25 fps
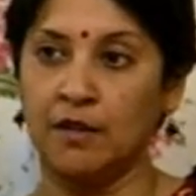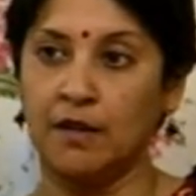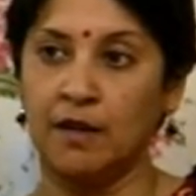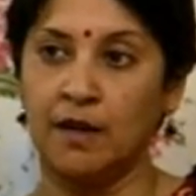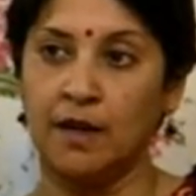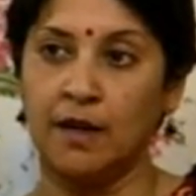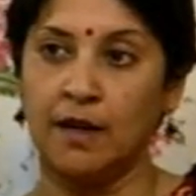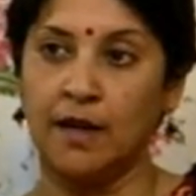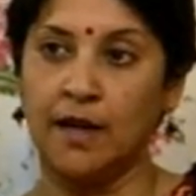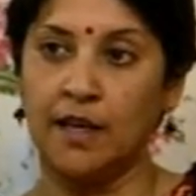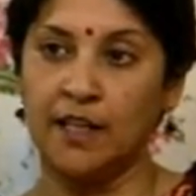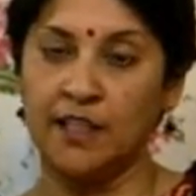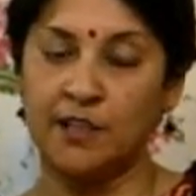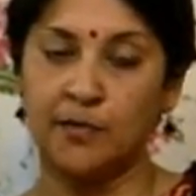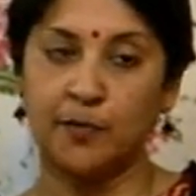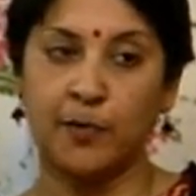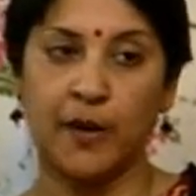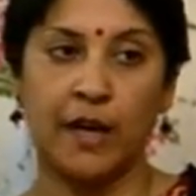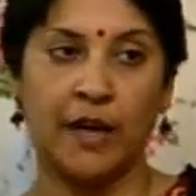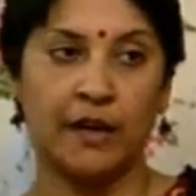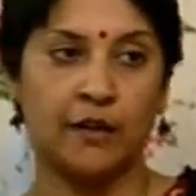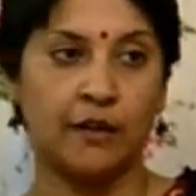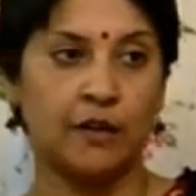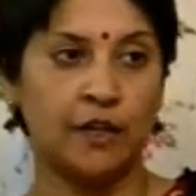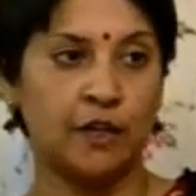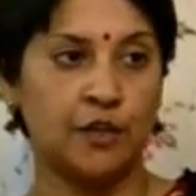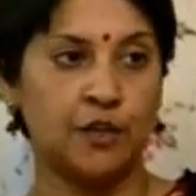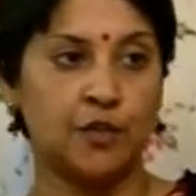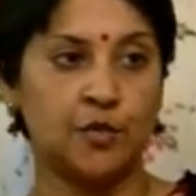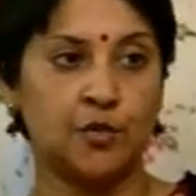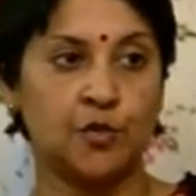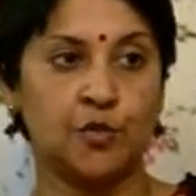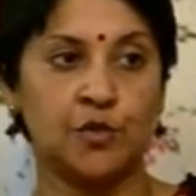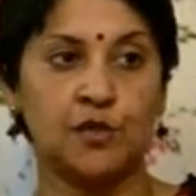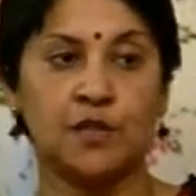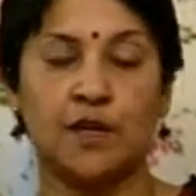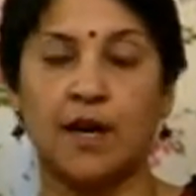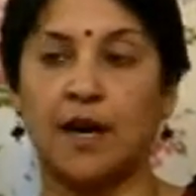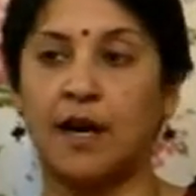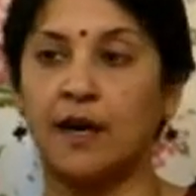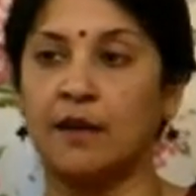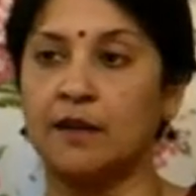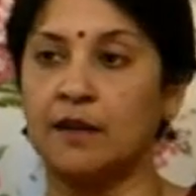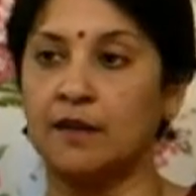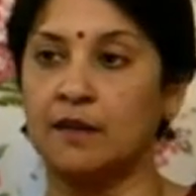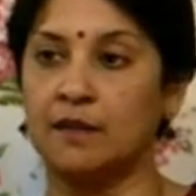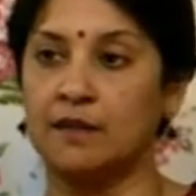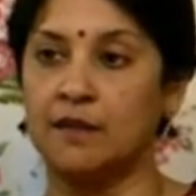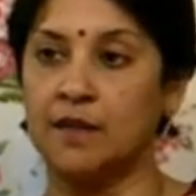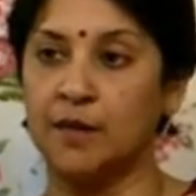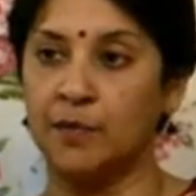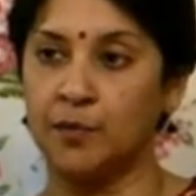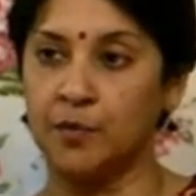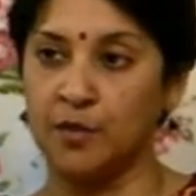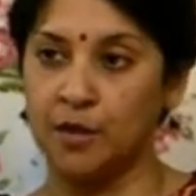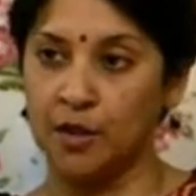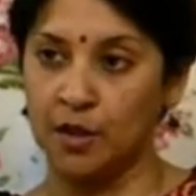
explant tissues are dipped